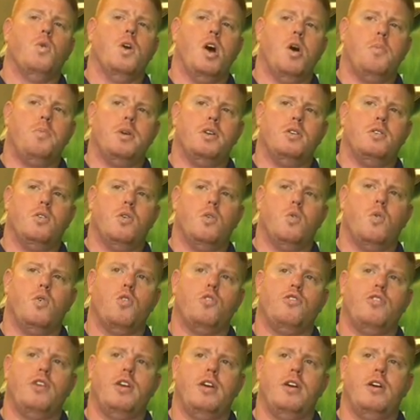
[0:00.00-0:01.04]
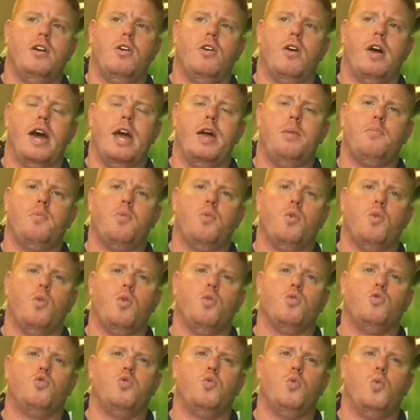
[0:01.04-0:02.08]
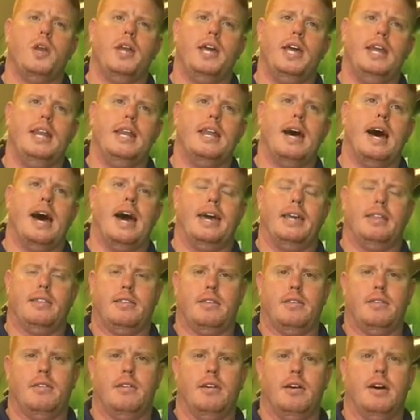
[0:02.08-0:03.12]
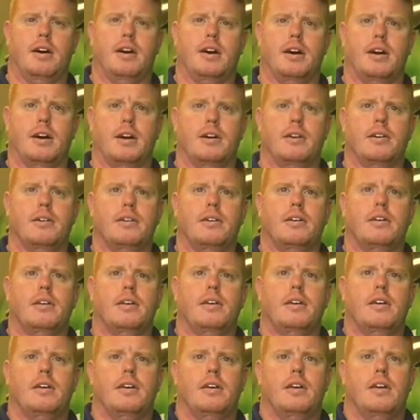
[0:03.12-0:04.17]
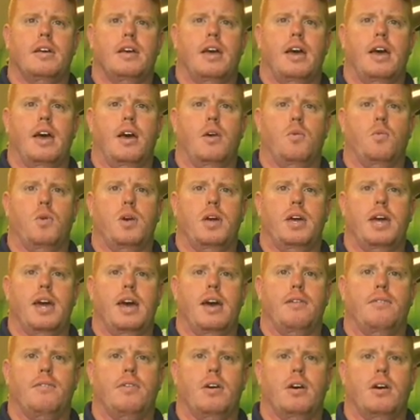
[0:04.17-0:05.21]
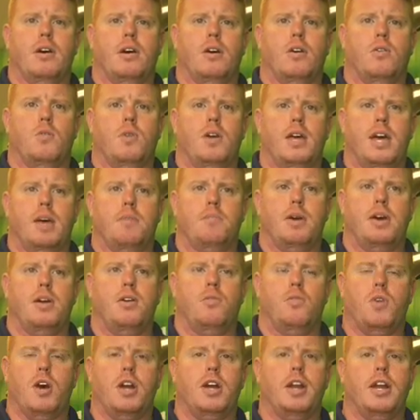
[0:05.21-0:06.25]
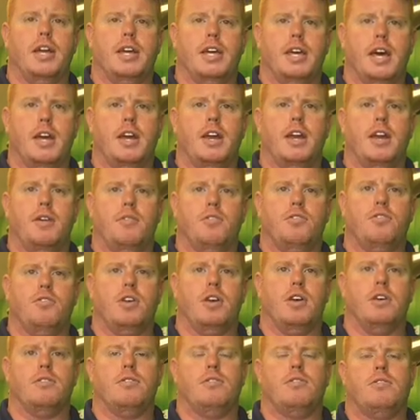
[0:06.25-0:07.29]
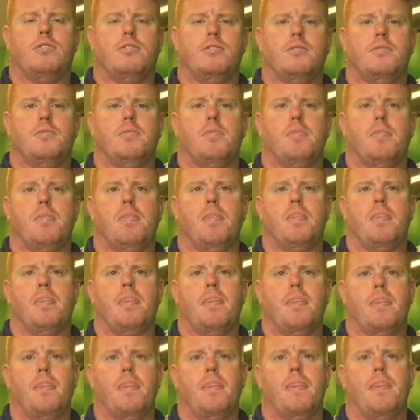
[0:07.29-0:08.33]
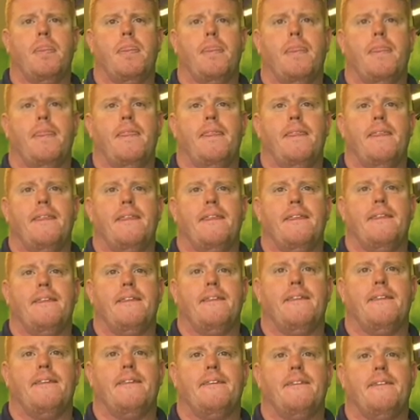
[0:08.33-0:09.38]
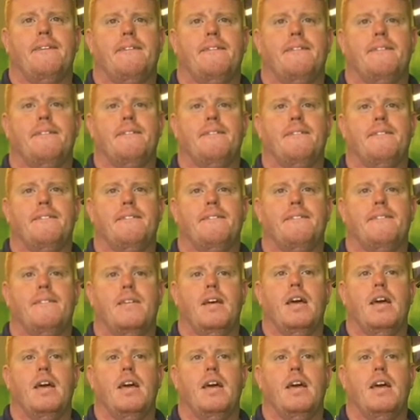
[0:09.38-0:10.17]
We opened doors here April 29th, uh, and we have uh, we have been running and gunning ever since. But this isn't your you're, you're, you're a school teacher.